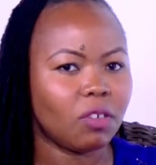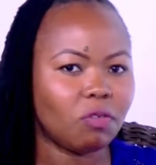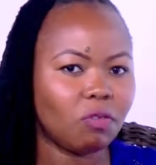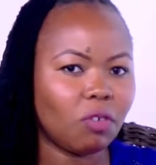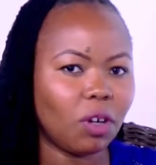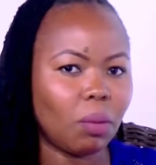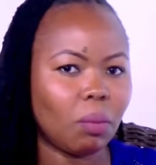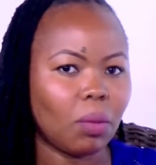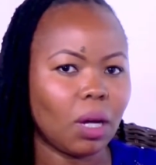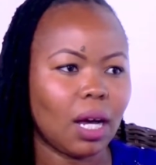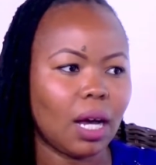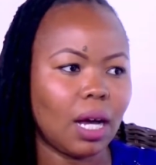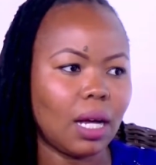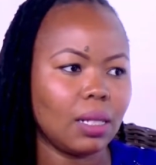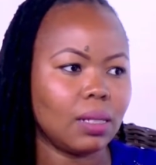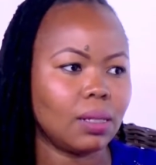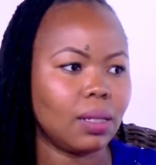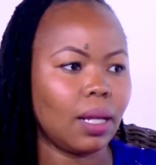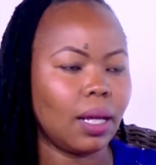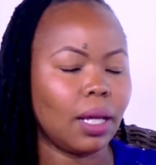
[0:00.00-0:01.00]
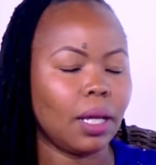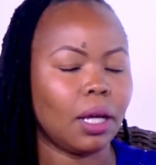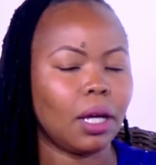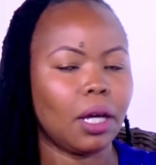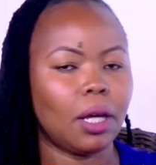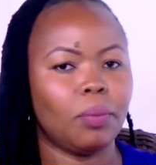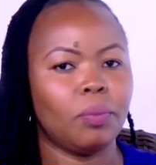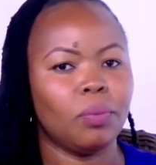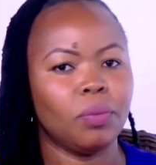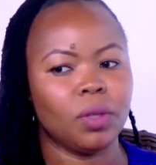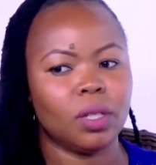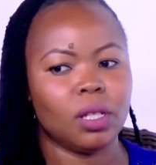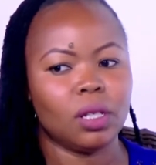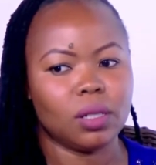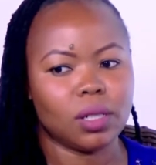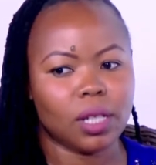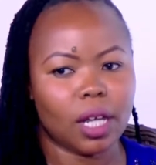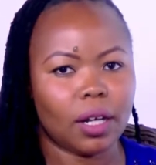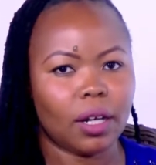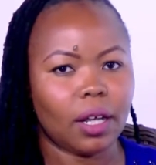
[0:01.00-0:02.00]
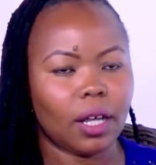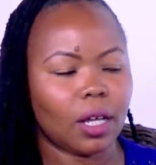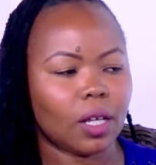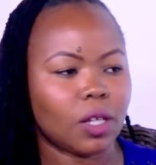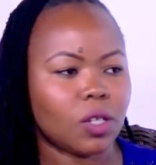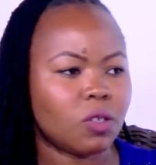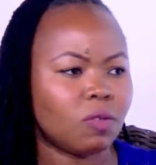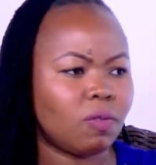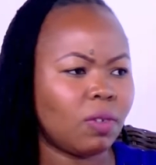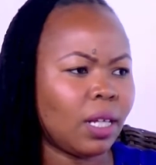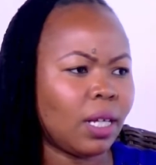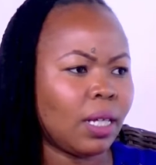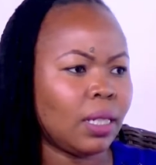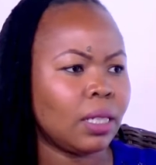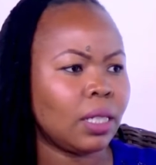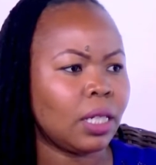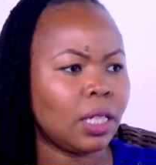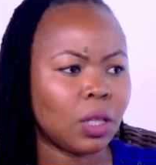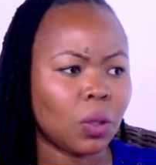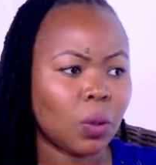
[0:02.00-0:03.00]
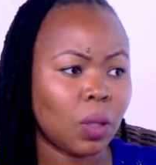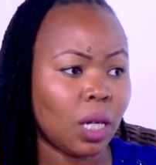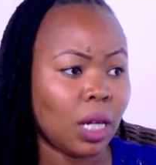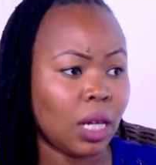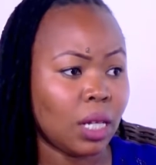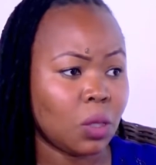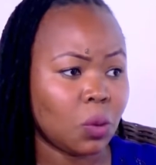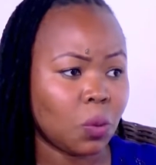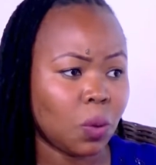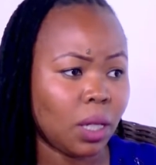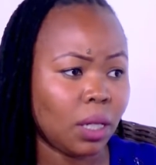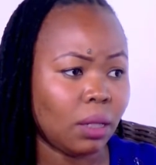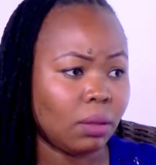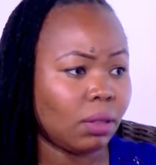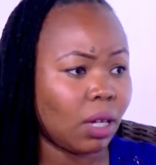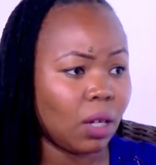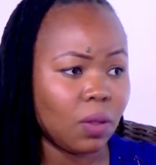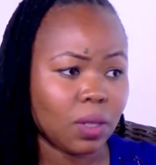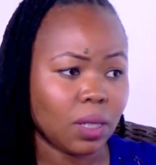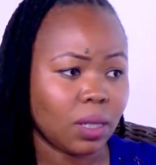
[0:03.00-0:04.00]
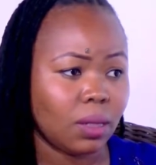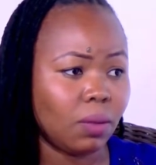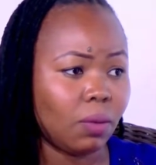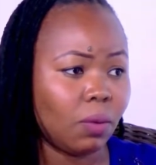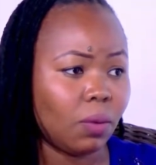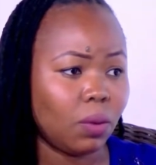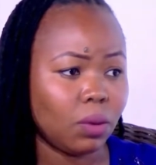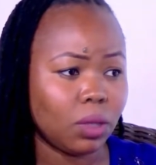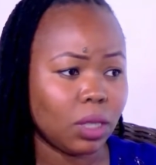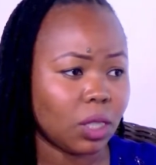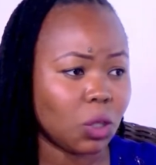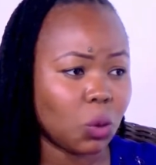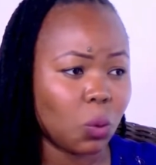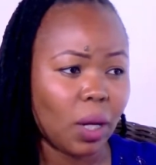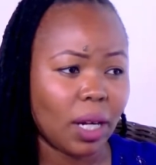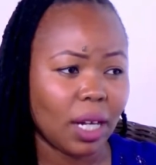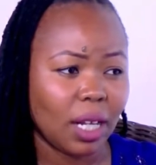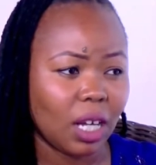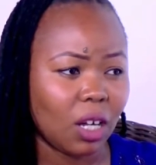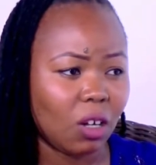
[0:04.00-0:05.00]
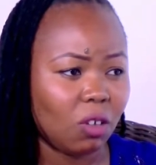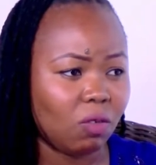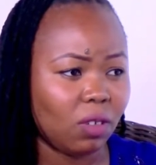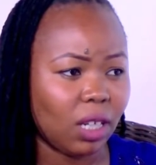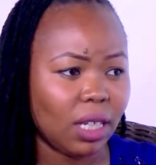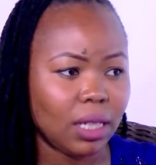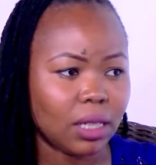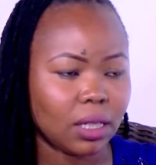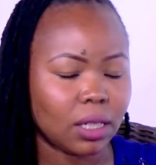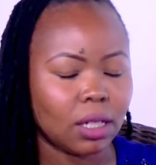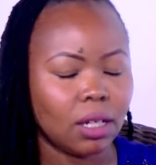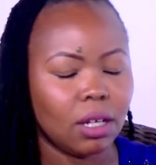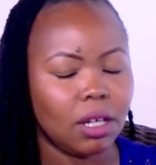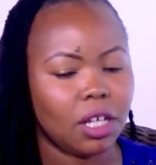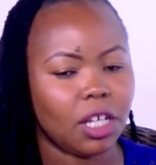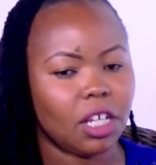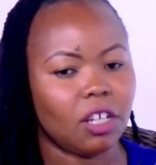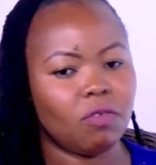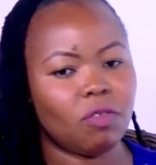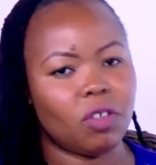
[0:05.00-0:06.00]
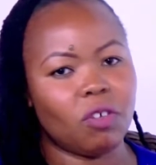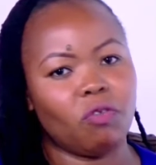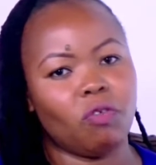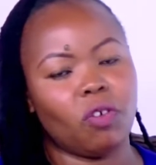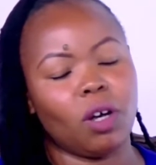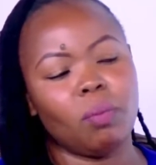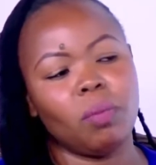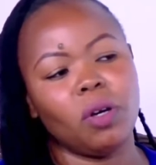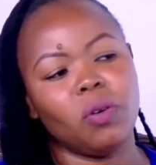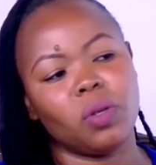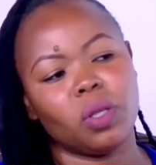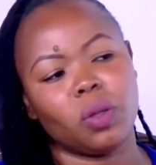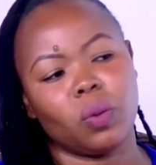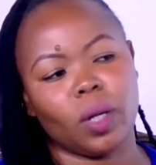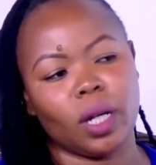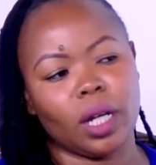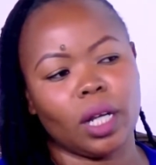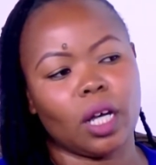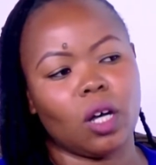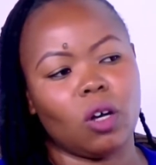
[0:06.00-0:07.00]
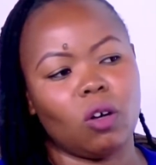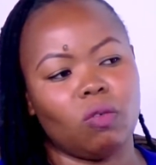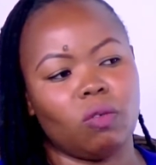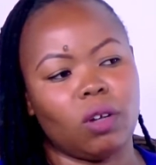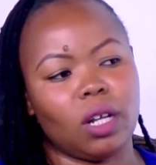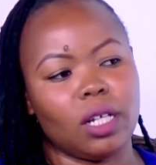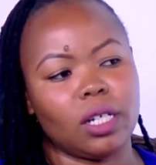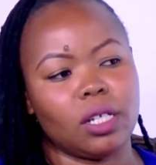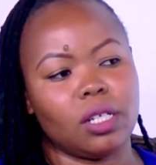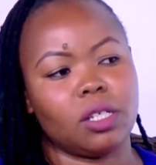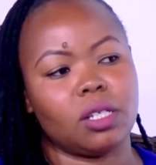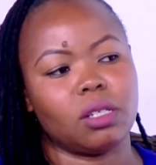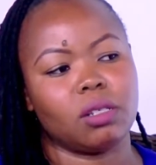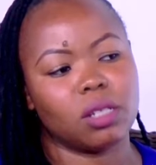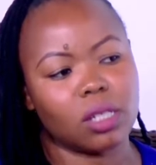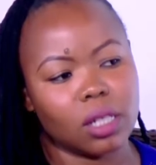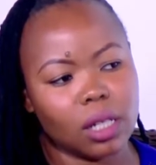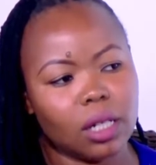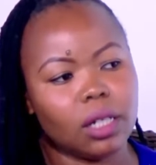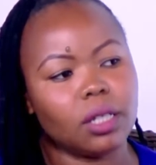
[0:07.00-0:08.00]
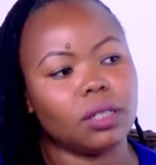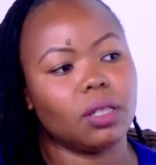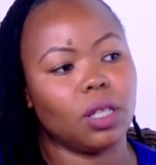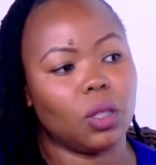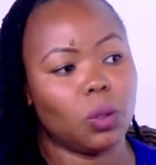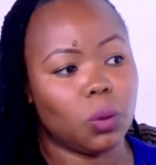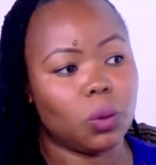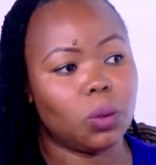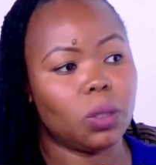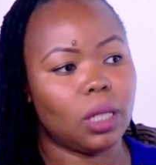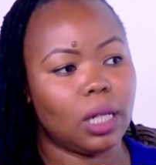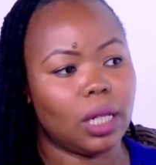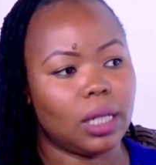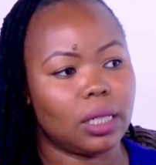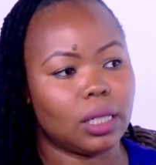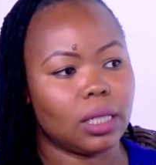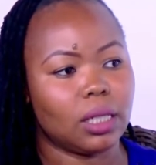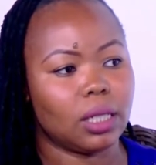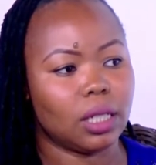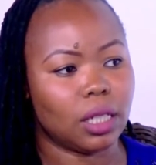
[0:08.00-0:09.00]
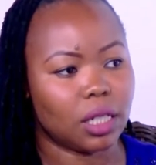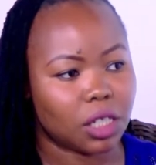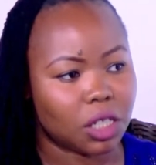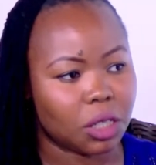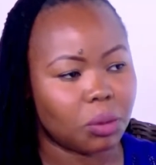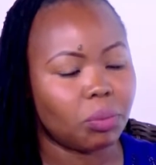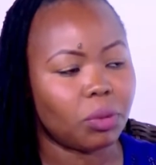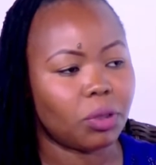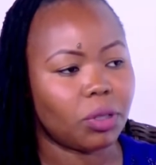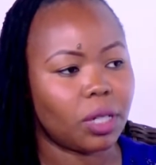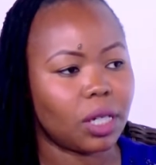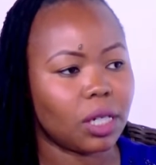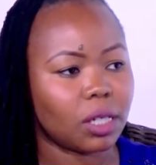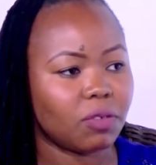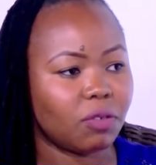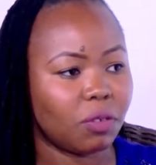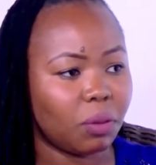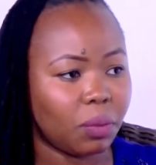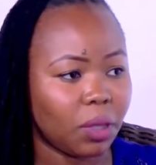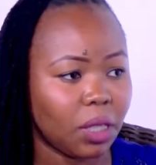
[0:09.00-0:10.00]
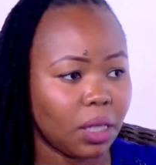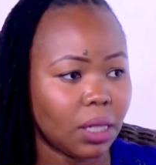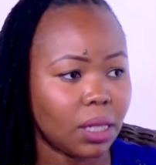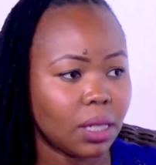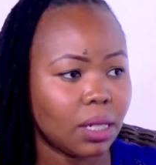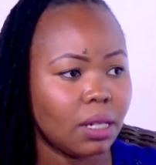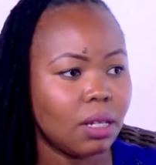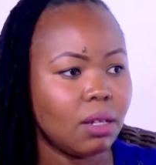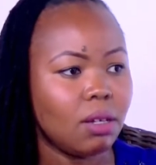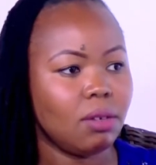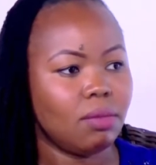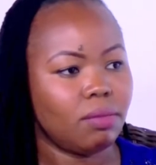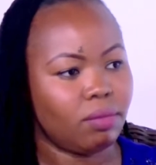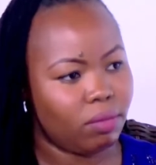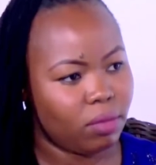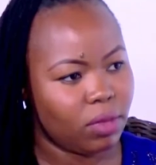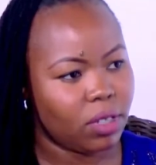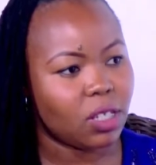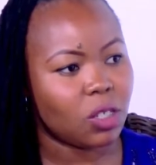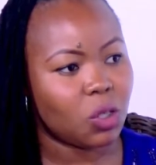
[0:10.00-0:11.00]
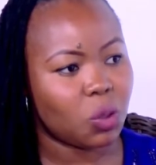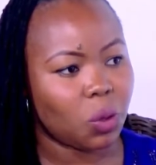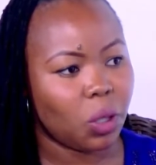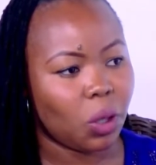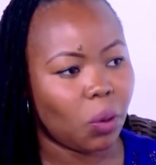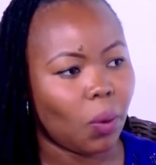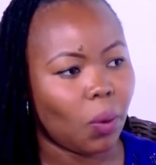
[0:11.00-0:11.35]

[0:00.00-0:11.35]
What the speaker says: farmer has like 10 acres of land, another one has 1,000, just 1 acre of land. If the farmer with 1 acre of land is tilling the whole land and getting products from it, he's doing